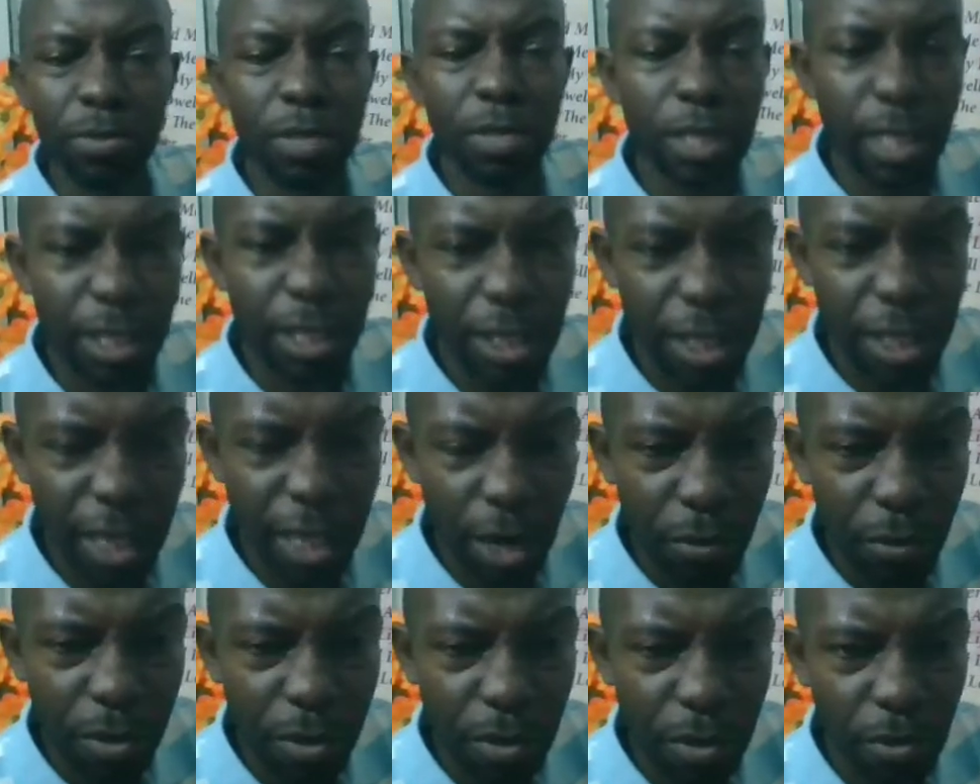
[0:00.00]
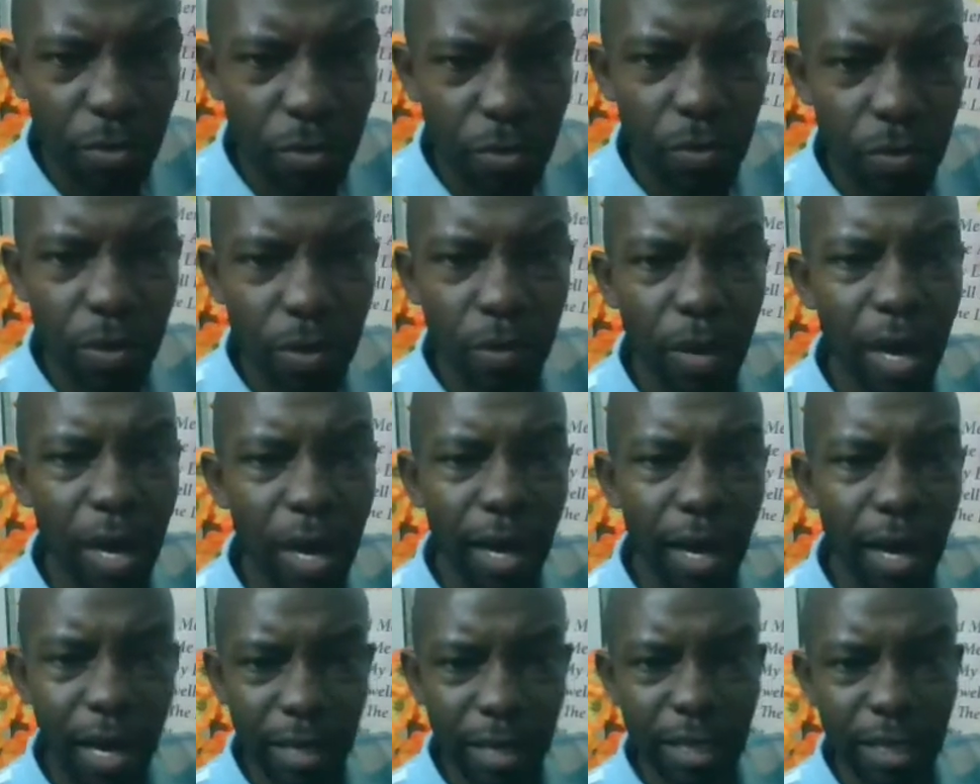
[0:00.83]
just share with you
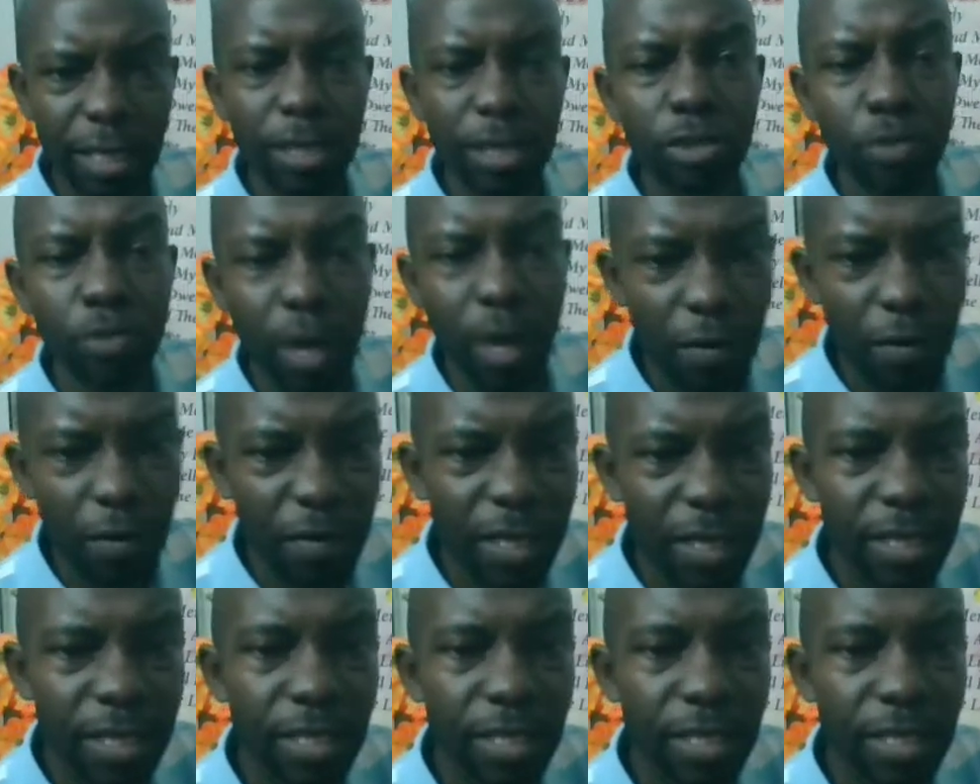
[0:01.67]
at least one of it.